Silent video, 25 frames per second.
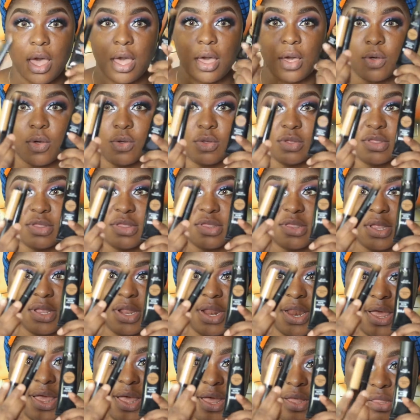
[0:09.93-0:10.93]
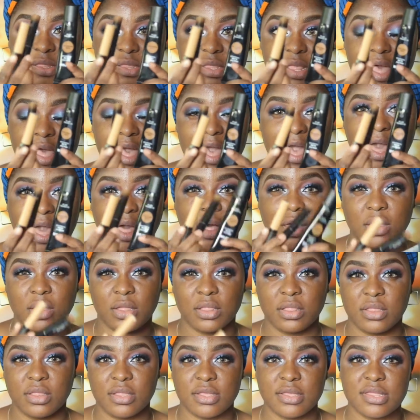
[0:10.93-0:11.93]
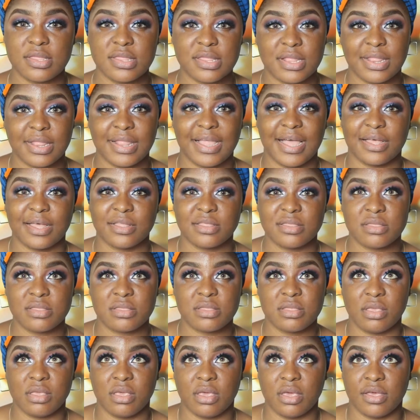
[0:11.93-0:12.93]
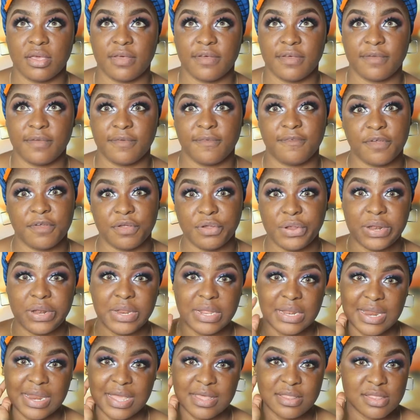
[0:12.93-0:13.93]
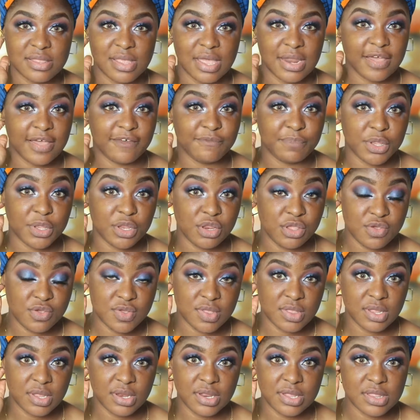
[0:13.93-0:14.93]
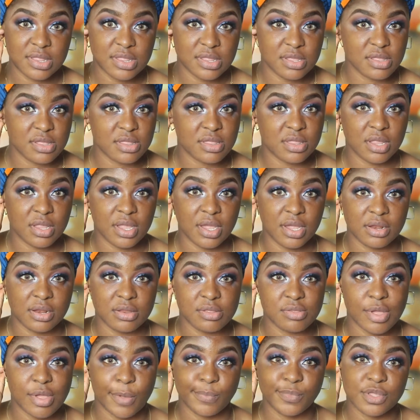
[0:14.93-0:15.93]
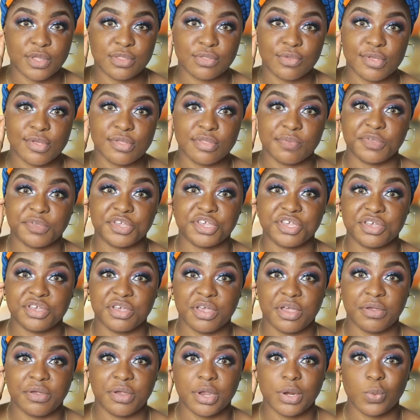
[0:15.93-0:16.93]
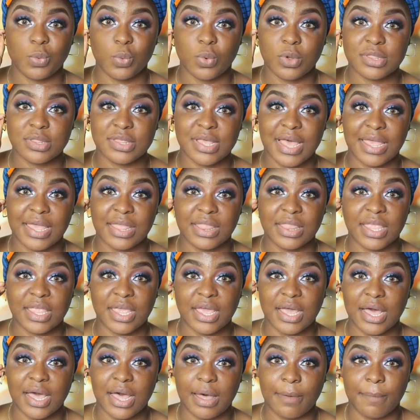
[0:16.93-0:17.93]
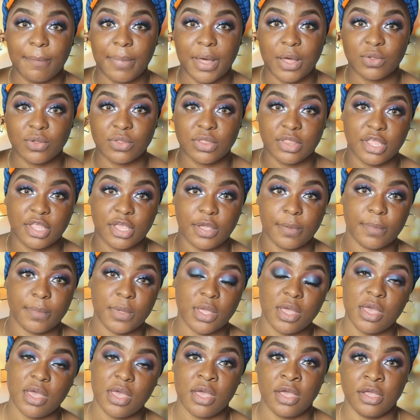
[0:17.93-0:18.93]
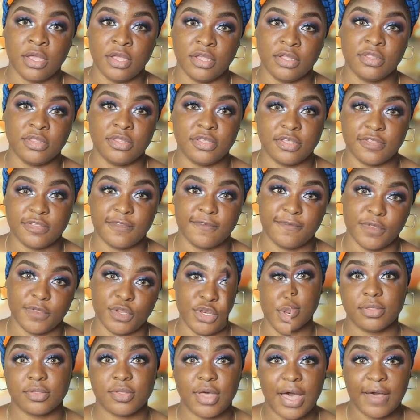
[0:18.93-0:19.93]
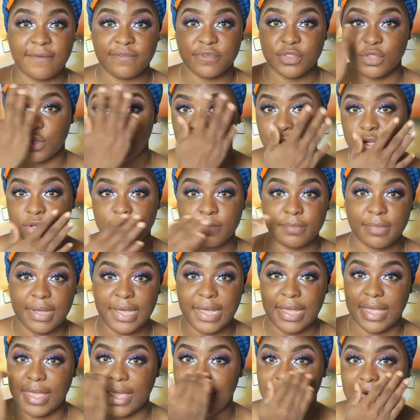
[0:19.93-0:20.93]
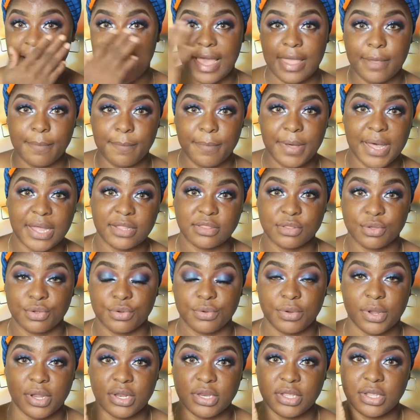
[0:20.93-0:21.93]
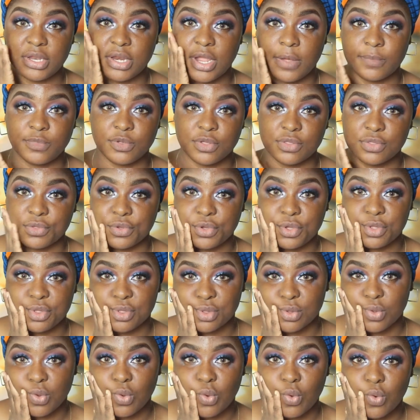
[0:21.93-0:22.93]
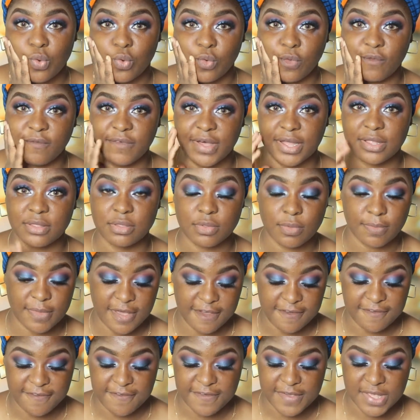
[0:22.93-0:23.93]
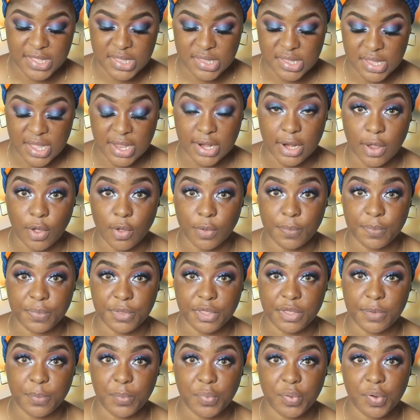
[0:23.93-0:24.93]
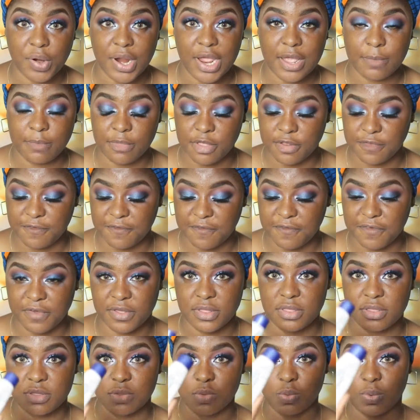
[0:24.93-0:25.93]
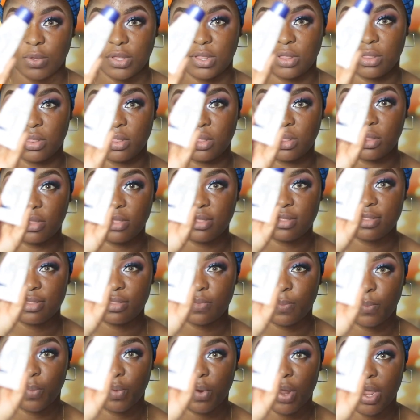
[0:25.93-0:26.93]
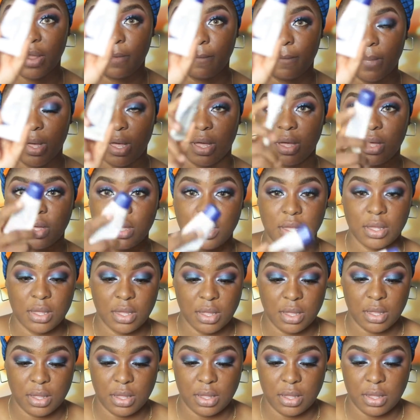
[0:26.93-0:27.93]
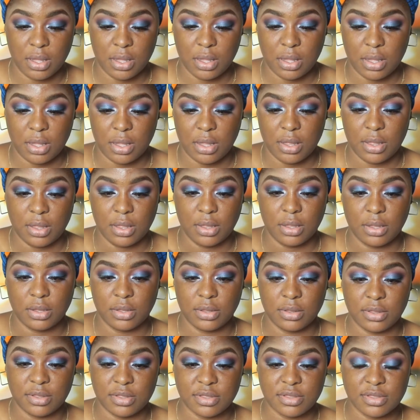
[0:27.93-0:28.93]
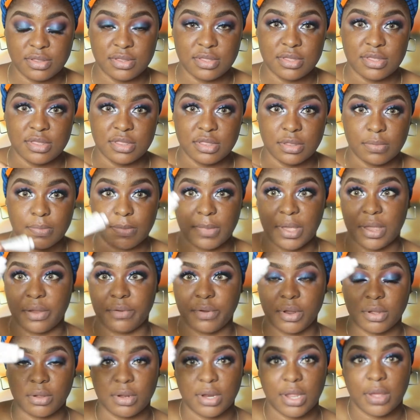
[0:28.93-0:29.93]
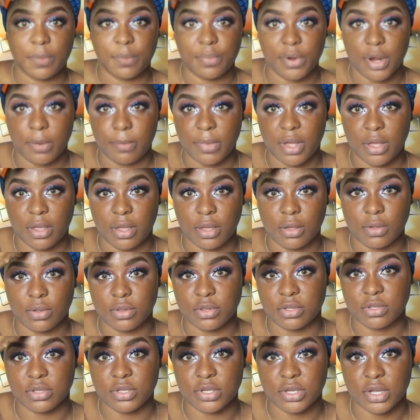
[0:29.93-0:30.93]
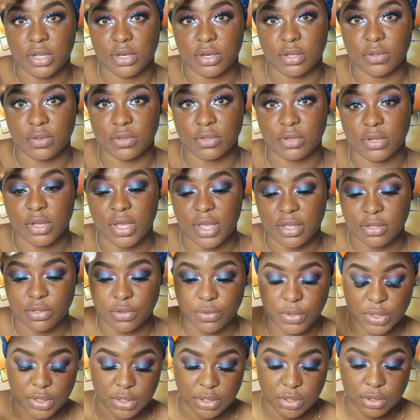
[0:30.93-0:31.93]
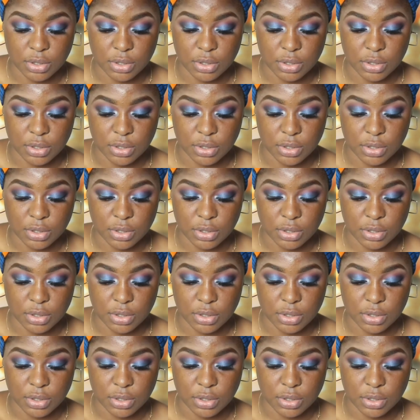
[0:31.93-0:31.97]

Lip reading: concealers. I got this last year, very late last year, and I've been using it since then. So I'm just going to be sharing what I think about them in this video. So I've done my eye part already, and I'm just going to go over to my face, and I'll be priming first with this primer. This is my regular primer here on this channel, you guys already